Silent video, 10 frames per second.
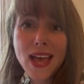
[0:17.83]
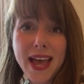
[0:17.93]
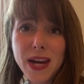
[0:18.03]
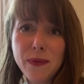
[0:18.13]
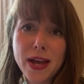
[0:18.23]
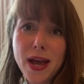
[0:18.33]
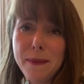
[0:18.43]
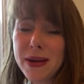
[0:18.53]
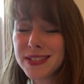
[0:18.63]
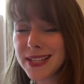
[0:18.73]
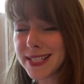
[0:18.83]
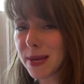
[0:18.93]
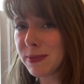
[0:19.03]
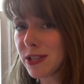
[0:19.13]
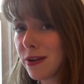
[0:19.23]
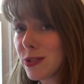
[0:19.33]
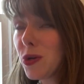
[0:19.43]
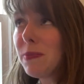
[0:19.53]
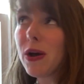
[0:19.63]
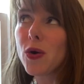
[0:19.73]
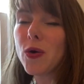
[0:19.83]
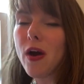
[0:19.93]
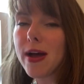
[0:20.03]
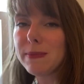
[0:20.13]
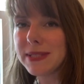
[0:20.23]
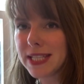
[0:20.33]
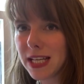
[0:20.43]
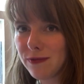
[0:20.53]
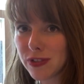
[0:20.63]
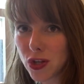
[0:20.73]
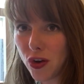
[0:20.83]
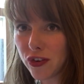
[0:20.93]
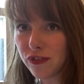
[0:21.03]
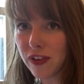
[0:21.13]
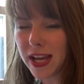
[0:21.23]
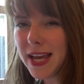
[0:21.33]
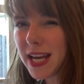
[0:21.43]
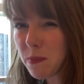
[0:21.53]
Anyway, about today's episode, it's all about crime scene photography.